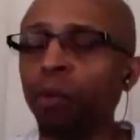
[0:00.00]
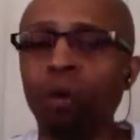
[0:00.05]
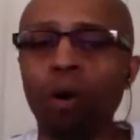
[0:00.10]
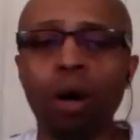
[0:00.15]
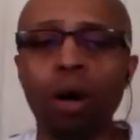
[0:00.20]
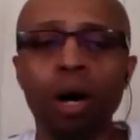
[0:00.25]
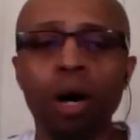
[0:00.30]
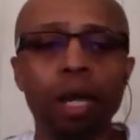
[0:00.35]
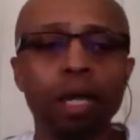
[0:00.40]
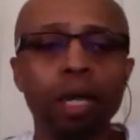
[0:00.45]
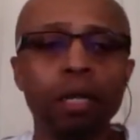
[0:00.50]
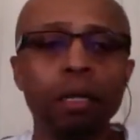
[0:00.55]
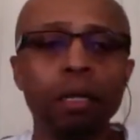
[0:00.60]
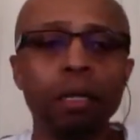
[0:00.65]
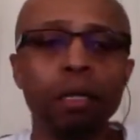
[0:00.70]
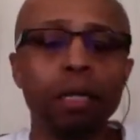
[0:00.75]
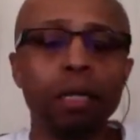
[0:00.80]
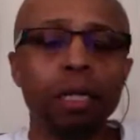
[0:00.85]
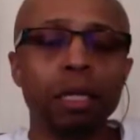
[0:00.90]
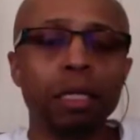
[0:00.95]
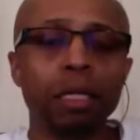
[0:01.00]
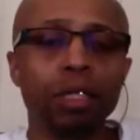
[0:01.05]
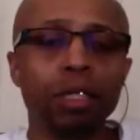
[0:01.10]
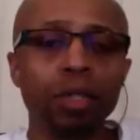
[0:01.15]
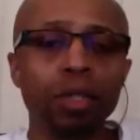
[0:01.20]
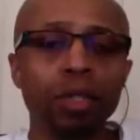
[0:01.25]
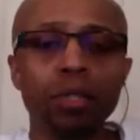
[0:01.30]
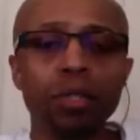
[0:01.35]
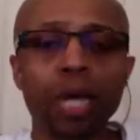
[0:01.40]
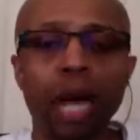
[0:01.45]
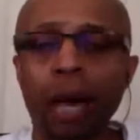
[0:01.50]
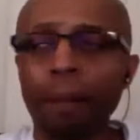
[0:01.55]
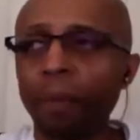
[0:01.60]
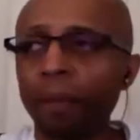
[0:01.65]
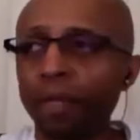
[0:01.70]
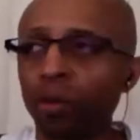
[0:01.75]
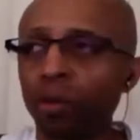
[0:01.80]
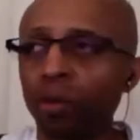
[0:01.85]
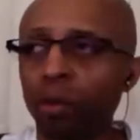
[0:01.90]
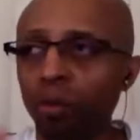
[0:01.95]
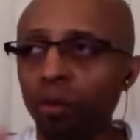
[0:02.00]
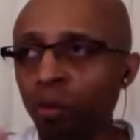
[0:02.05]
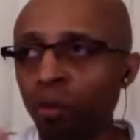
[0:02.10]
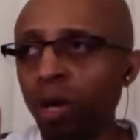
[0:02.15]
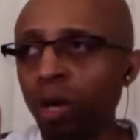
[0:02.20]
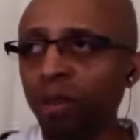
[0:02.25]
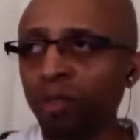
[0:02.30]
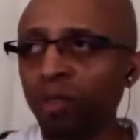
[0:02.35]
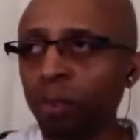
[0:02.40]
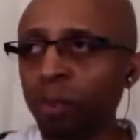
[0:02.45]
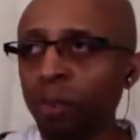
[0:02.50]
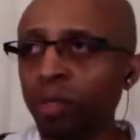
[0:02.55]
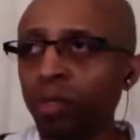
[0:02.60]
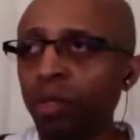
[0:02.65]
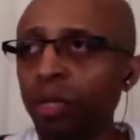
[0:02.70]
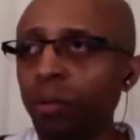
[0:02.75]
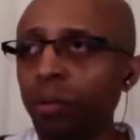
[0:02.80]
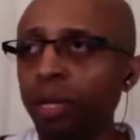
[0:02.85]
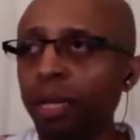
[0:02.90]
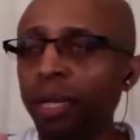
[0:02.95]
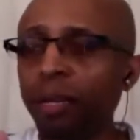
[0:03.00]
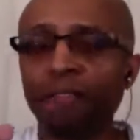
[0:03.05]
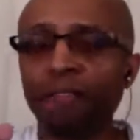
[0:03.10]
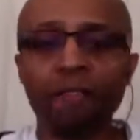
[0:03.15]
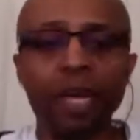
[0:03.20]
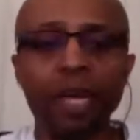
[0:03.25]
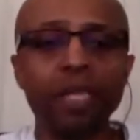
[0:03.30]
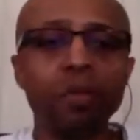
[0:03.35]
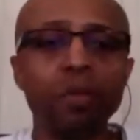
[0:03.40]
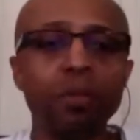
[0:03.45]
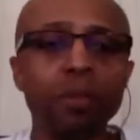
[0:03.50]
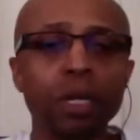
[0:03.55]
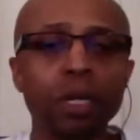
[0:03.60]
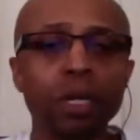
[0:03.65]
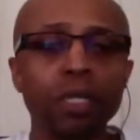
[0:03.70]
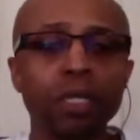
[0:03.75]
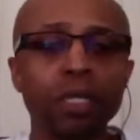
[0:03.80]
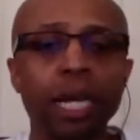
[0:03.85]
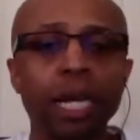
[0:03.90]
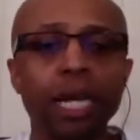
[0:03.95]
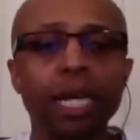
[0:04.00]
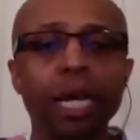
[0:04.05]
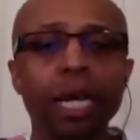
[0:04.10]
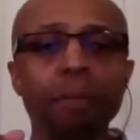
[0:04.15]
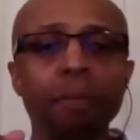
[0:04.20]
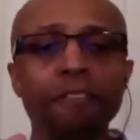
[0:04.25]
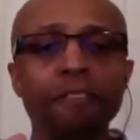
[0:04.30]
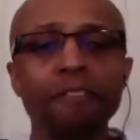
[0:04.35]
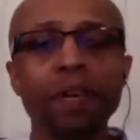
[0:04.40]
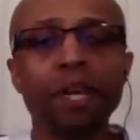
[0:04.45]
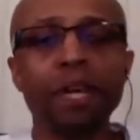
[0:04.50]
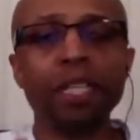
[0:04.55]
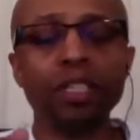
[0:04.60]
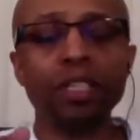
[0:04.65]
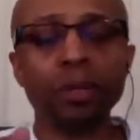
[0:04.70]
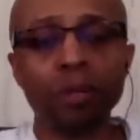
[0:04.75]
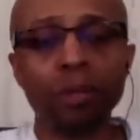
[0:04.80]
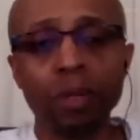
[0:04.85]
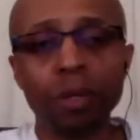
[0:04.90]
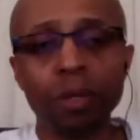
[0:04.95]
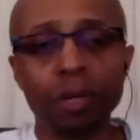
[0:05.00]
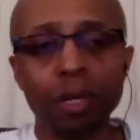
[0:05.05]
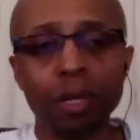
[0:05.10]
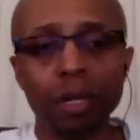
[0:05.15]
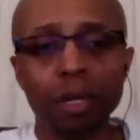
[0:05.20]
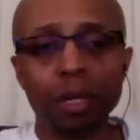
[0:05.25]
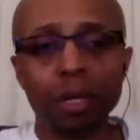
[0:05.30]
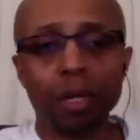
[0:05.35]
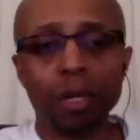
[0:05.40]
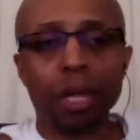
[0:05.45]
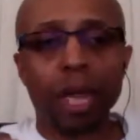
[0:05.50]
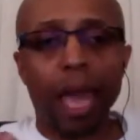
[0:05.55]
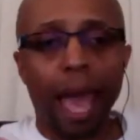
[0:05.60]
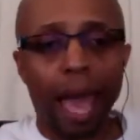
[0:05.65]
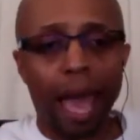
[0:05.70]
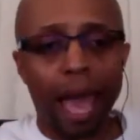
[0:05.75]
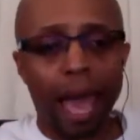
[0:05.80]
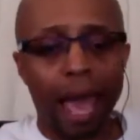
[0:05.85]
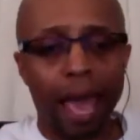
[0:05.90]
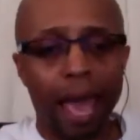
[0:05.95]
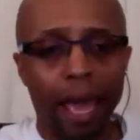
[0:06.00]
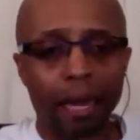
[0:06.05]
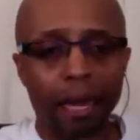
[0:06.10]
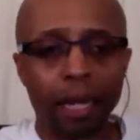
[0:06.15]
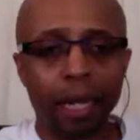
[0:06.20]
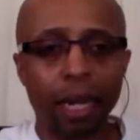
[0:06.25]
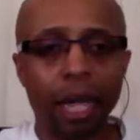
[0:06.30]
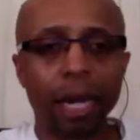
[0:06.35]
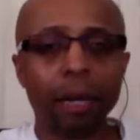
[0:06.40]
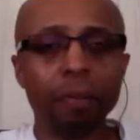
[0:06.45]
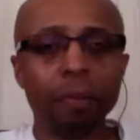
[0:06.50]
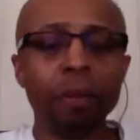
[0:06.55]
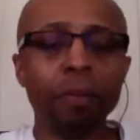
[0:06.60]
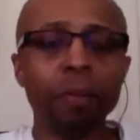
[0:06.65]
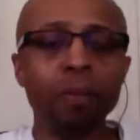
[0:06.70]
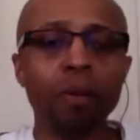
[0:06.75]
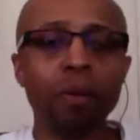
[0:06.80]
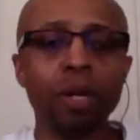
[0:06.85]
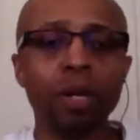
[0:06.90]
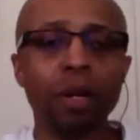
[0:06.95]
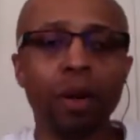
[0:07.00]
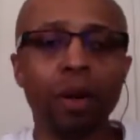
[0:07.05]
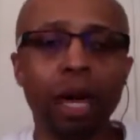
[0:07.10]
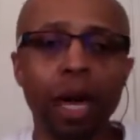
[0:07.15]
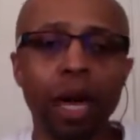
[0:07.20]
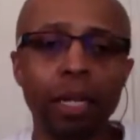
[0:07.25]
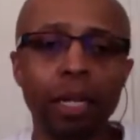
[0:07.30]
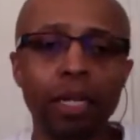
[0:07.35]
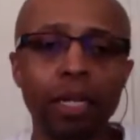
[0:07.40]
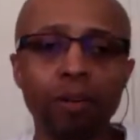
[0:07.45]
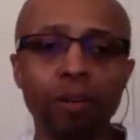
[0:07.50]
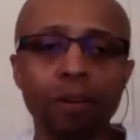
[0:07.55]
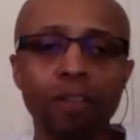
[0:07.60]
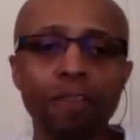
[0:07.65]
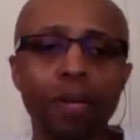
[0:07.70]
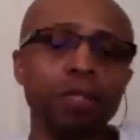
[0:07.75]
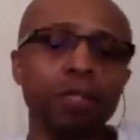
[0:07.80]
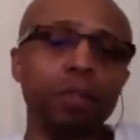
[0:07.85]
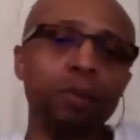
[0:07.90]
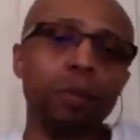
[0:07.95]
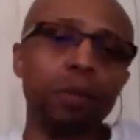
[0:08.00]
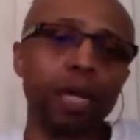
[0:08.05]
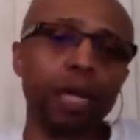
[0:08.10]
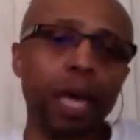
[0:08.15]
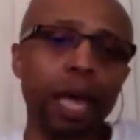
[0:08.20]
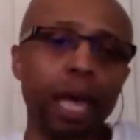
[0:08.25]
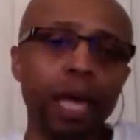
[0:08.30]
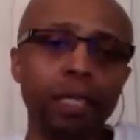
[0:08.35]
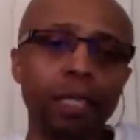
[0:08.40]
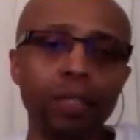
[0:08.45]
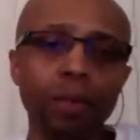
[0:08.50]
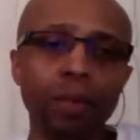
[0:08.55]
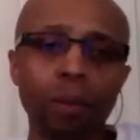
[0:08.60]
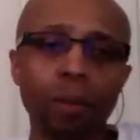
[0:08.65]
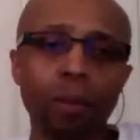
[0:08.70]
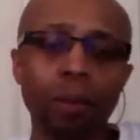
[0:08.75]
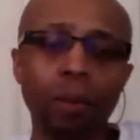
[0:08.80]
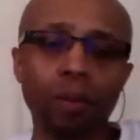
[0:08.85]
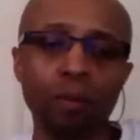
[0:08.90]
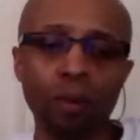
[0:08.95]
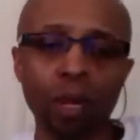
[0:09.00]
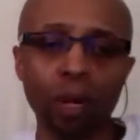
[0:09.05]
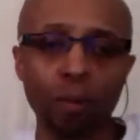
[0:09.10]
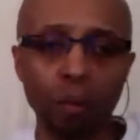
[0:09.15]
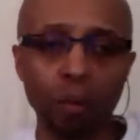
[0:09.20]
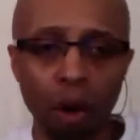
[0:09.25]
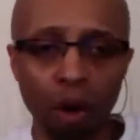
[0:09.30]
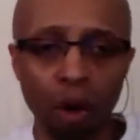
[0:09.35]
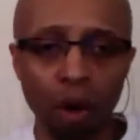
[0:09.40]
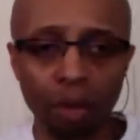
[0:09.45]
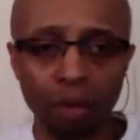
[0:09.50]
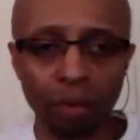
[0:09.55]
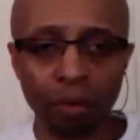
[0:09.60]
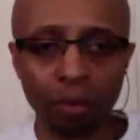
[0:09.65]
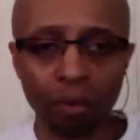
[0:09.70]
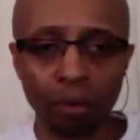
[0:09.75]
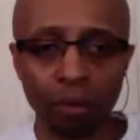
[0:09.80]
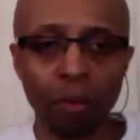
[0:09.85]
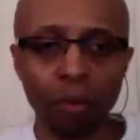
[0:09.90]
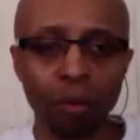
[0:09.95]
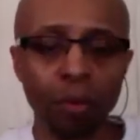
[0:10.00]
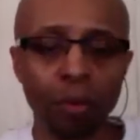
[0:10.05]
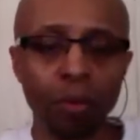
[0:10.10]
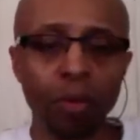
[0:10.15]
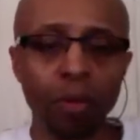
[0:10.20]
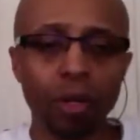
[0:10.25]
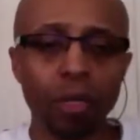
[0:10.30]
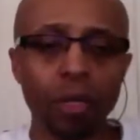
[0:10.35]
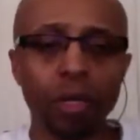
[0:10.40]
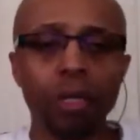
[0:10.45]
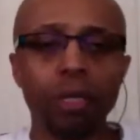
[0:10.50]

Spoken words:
one, two topics. Well, one of them is going to be Facebook, setting up a Facebook ad. A lot of people want to know how to do a Facebook ad, so I want to really walk you through